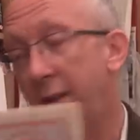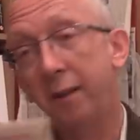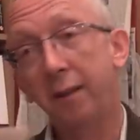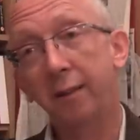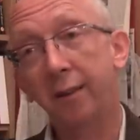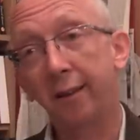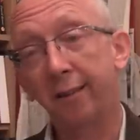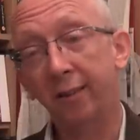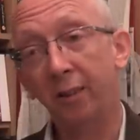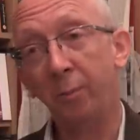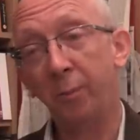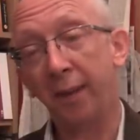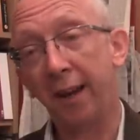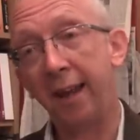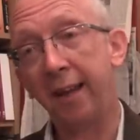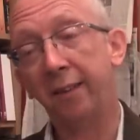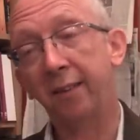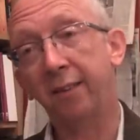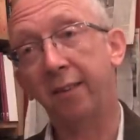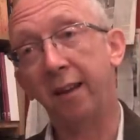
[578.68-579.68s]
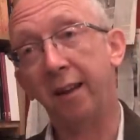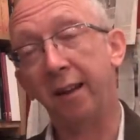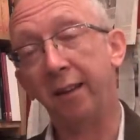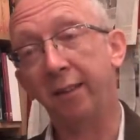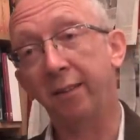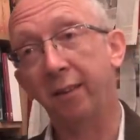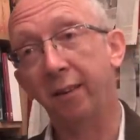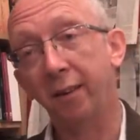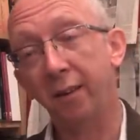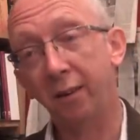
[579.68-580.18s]
Customs and
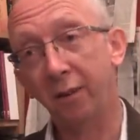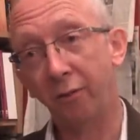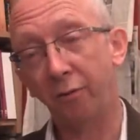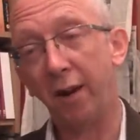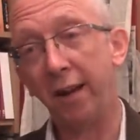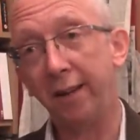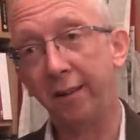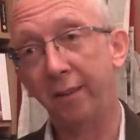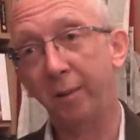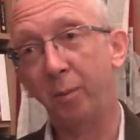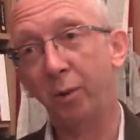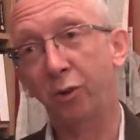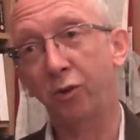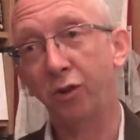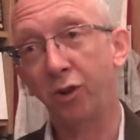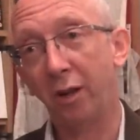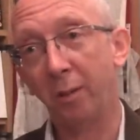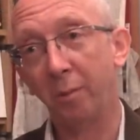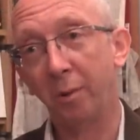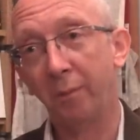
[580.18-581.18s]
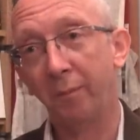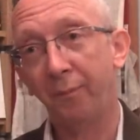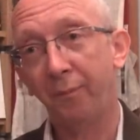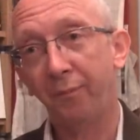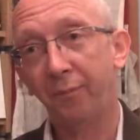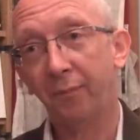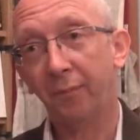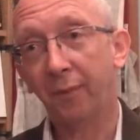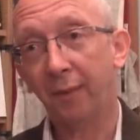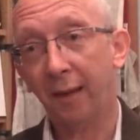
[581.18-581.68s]
Excise raided the bookshop
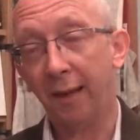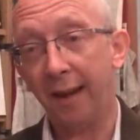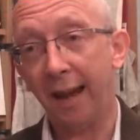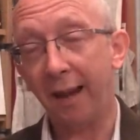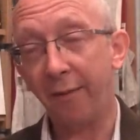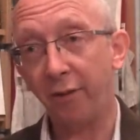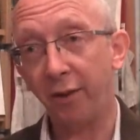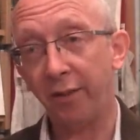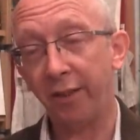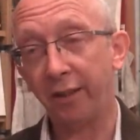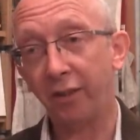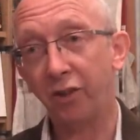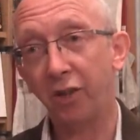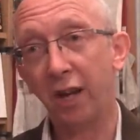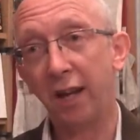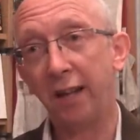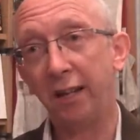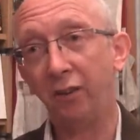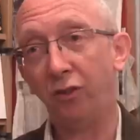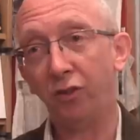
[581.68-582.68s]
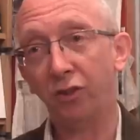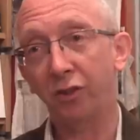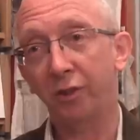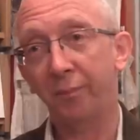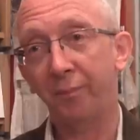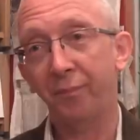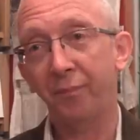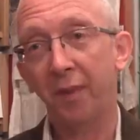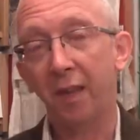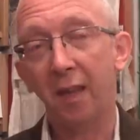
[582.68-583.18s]
and everything changed.
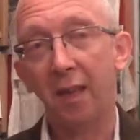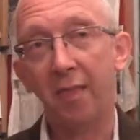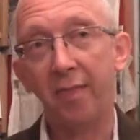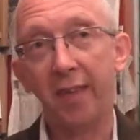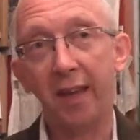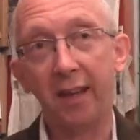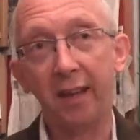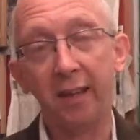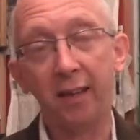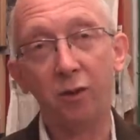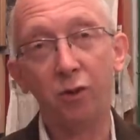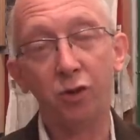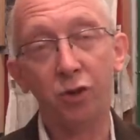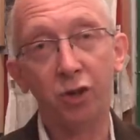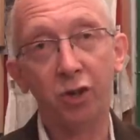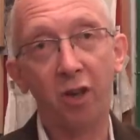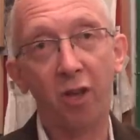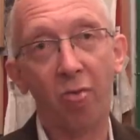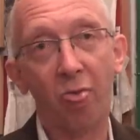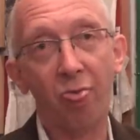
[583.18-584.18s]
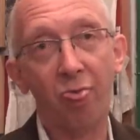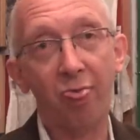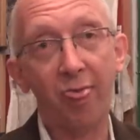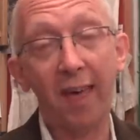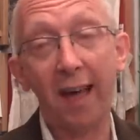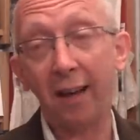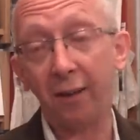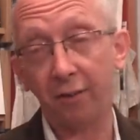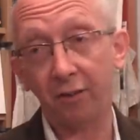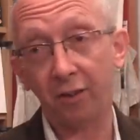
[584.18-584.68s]
They took
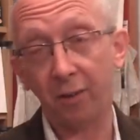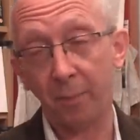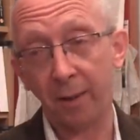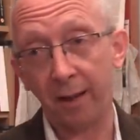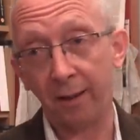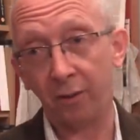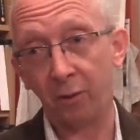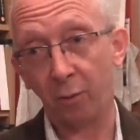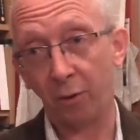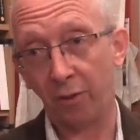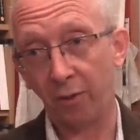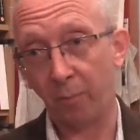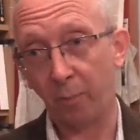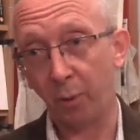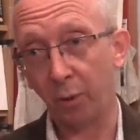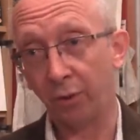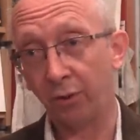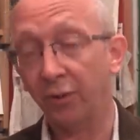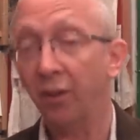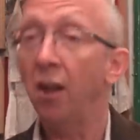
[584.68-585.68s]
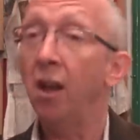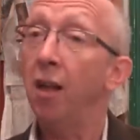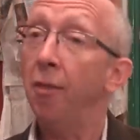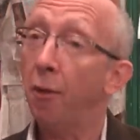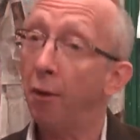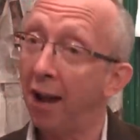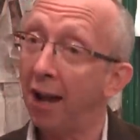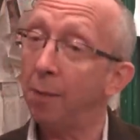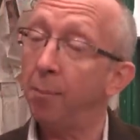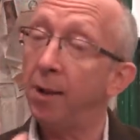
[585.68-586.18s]
thousands of pounds worth of books. There
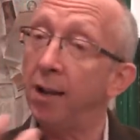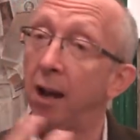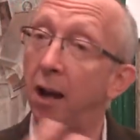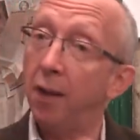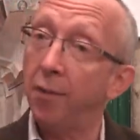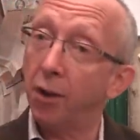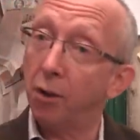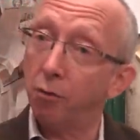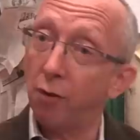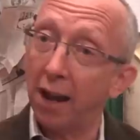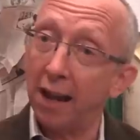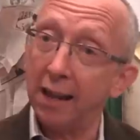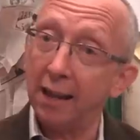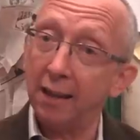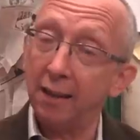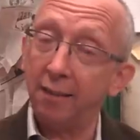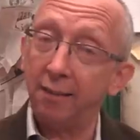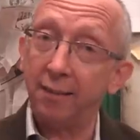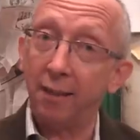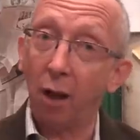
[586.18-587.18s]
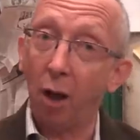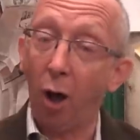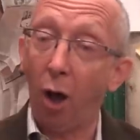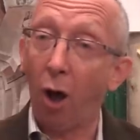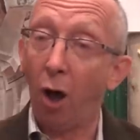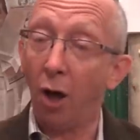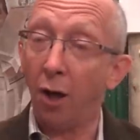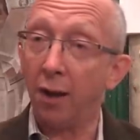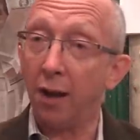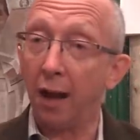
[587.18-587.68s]
had been other raids
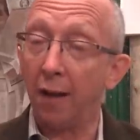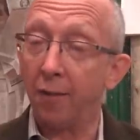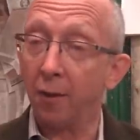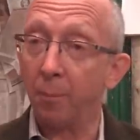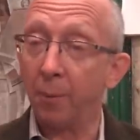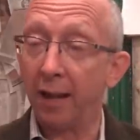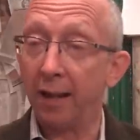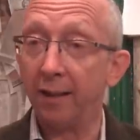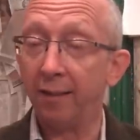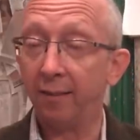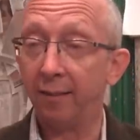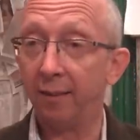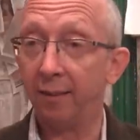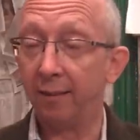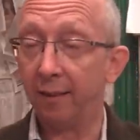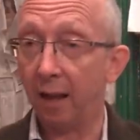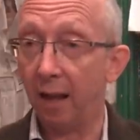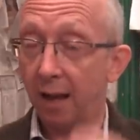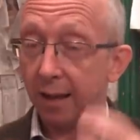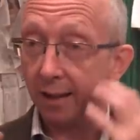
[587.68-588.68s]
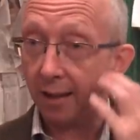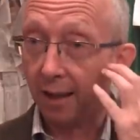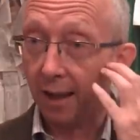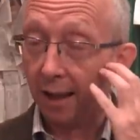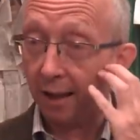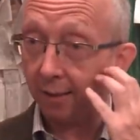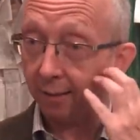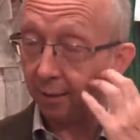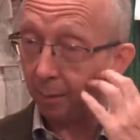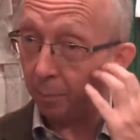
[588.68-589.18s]
on other places like
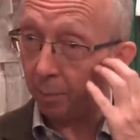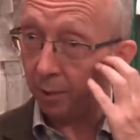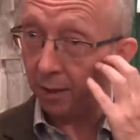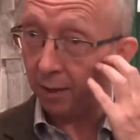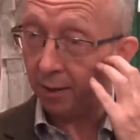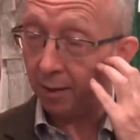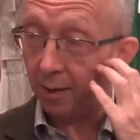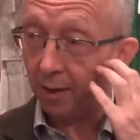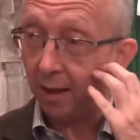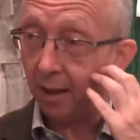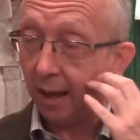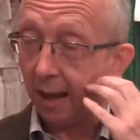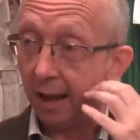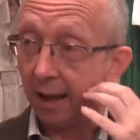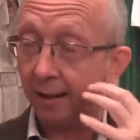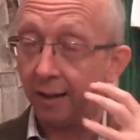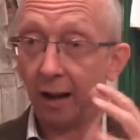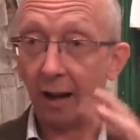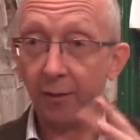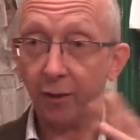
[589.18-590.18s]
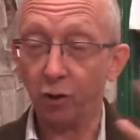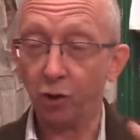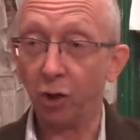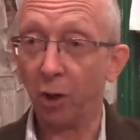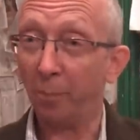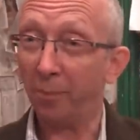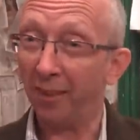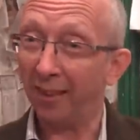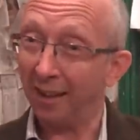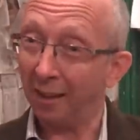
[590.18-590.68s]
uh, Zipper and other
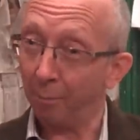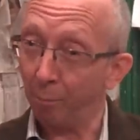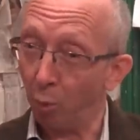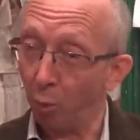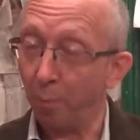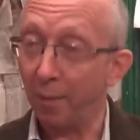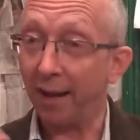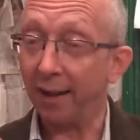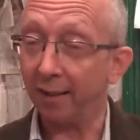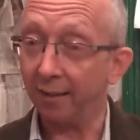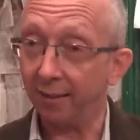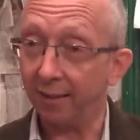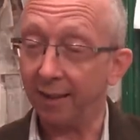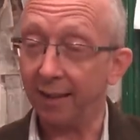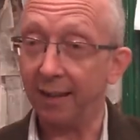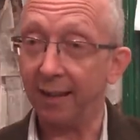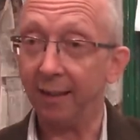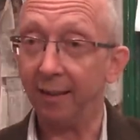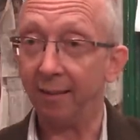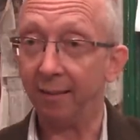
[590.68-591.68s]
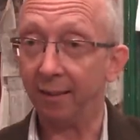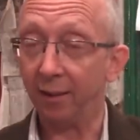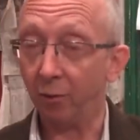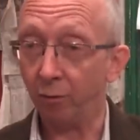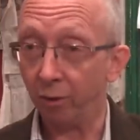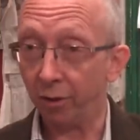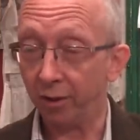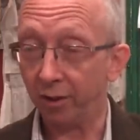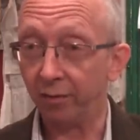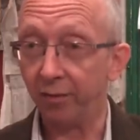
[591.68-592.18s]
shops that had more magazines and
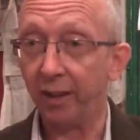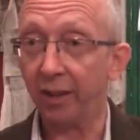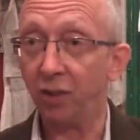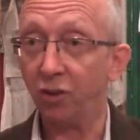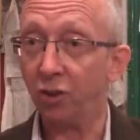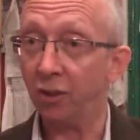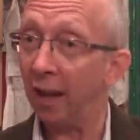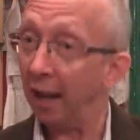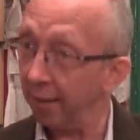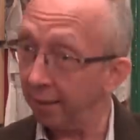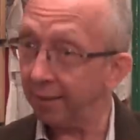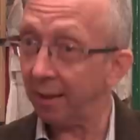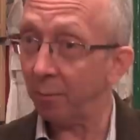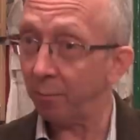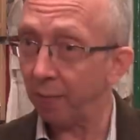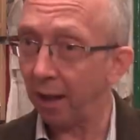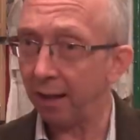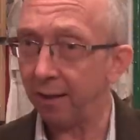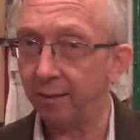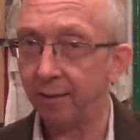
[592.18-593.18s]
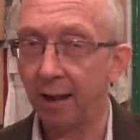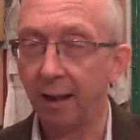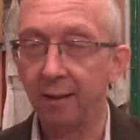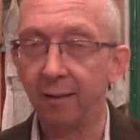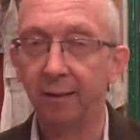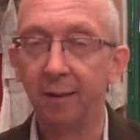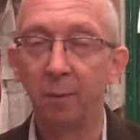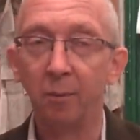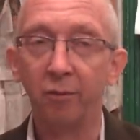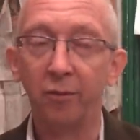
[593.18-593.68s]
erotic fiction and some and, and
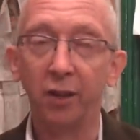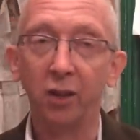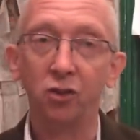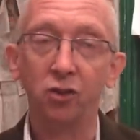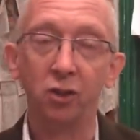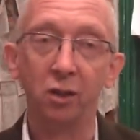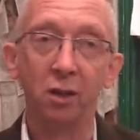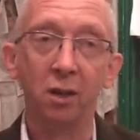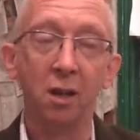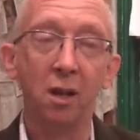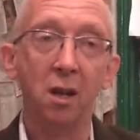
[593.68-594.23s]
some fiction.